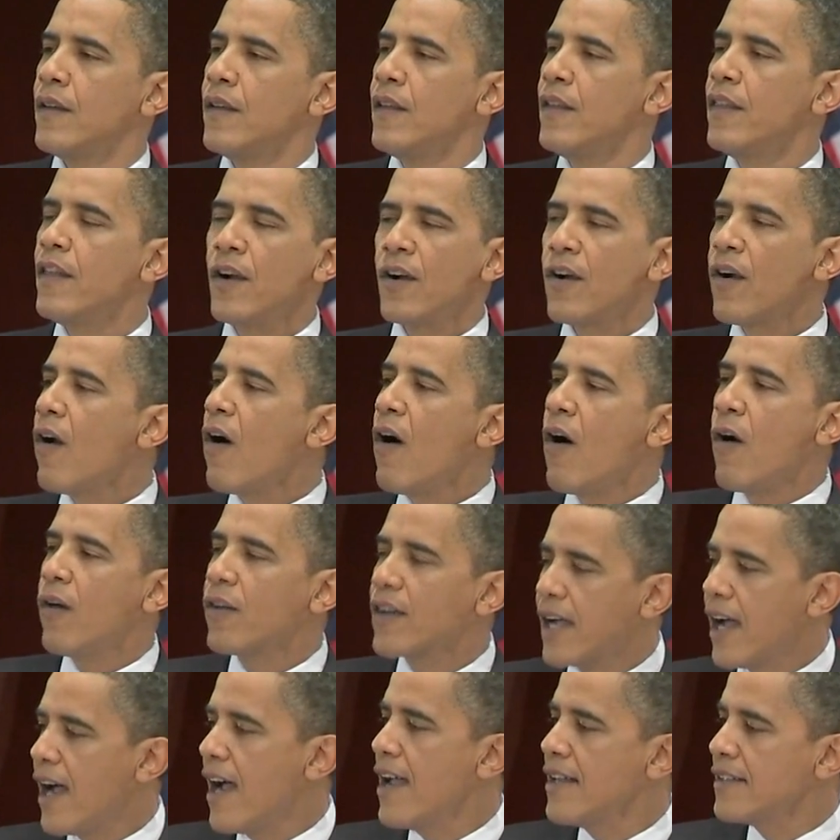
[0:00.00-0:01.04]
there are all
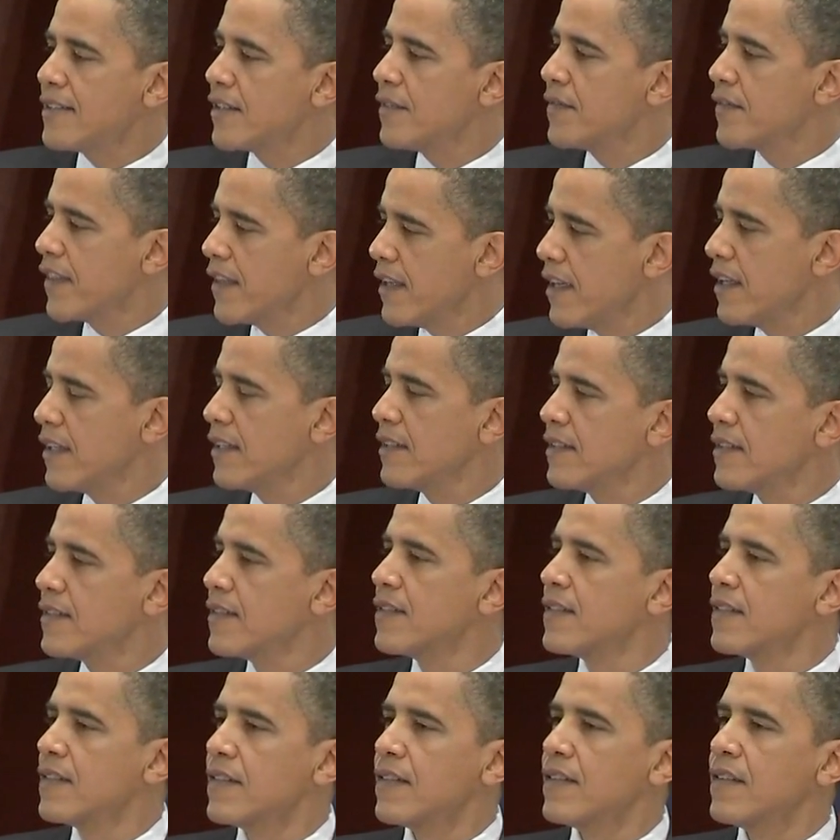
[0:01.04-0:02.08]
kinds of
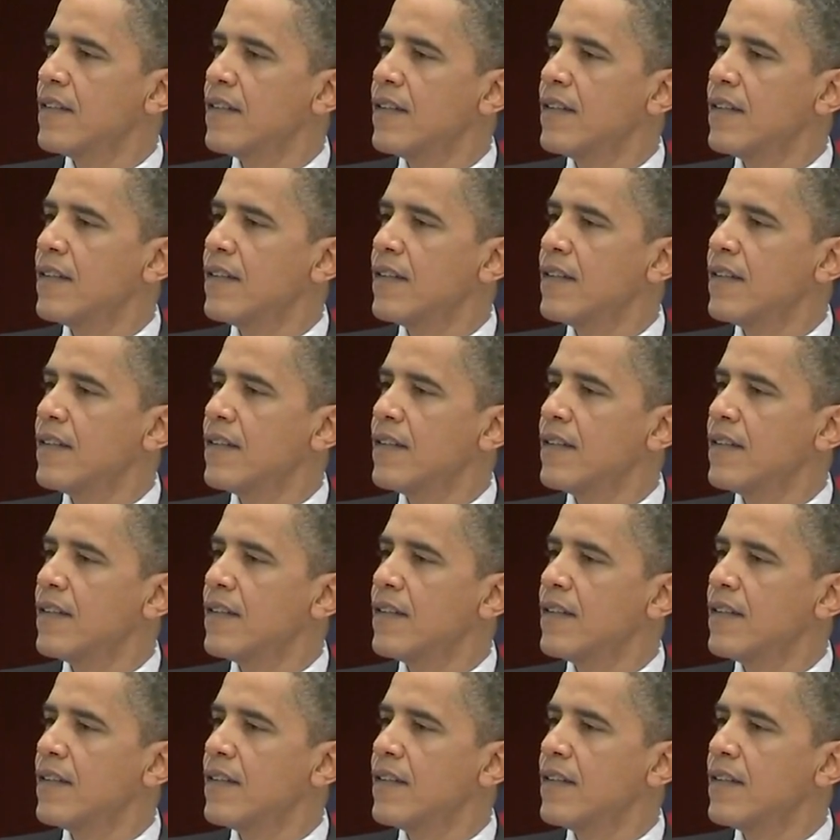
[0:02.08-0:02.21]
things